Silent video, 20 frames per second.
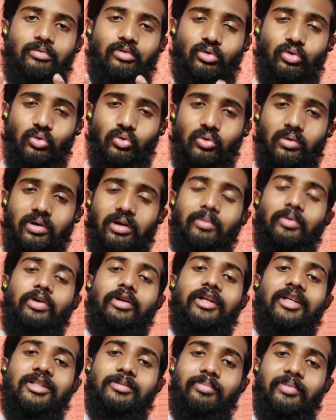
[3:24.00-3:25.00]
do
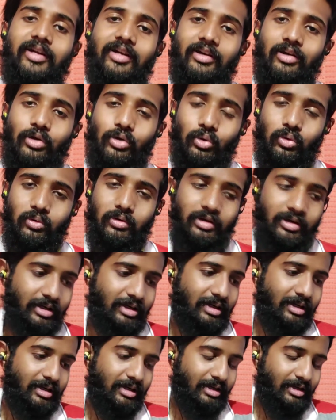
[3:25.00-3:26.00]
community spread, don't
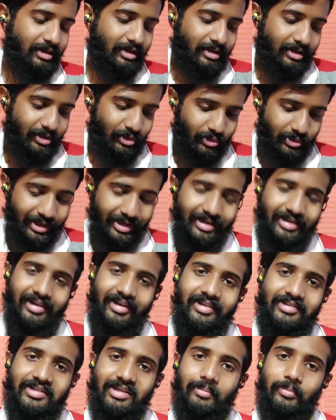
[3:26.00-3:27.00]

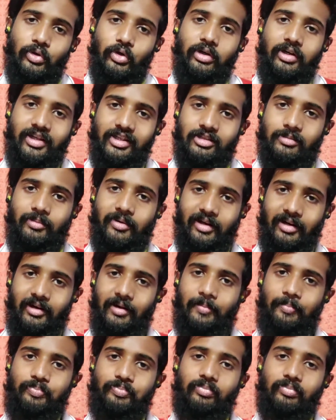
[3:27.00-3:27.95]
encourage community spread.